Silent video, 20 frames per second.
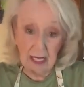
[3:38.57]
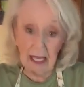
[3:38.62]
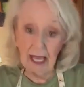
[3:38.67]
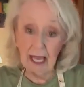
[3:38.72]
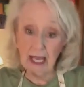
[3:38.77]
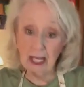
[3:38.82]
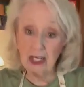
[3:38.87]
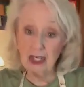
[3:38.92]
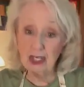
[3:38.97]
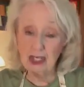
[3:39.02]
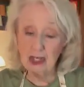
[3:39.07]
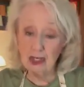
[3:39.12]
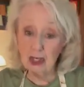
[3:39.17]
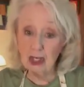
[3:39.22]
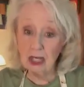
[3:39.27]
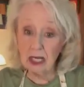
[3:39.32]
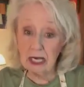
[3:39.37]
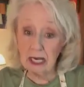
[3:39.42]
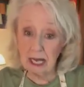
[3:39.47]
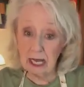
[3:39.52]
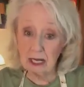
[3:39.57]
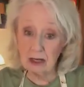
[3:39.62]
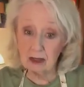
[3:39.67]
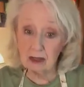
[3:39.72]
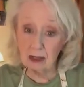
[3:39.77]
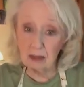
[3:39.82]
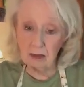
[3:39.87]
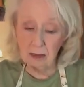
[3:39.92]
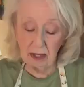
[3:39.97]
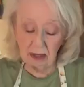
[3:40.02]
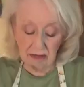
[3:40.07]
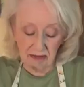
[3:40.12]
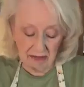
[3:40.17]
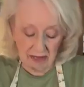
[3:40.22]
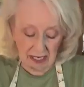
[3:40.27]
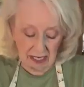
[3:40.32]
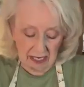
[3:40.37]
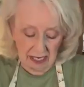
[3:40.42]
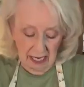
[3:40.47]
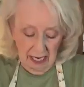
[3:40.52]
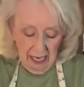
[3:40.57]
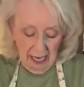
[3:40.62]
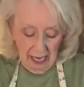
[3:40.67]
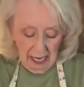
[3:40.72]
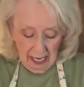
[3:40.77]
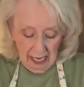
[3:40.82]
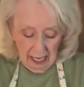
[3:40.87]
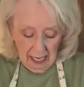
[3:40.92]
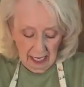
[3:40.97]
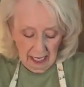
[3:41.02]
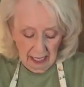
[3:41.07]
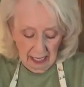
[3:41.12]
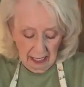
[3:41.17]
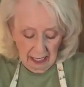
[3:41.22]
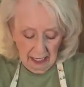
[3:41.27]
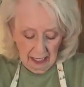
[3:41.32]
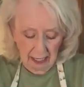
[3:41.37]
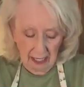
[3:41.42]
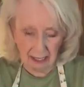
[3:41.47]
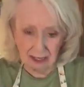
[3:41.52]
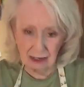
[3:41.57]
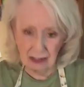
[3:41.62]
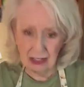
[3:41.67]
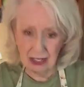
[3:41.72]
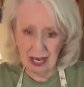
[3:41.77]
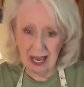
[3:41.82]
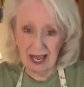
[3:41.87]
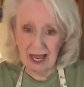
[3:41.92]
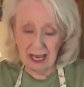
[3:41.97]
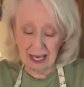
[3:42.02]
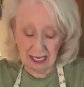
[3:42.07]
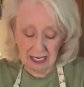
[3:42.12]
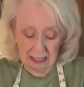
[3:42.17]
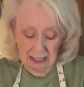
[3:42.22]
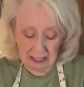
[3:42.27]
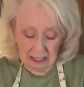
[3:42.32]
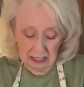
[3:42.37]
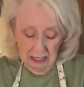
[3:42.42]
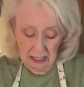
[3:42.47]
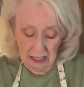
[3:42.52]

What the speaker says: and she took it out to the buffet. Now, I had it in a giant,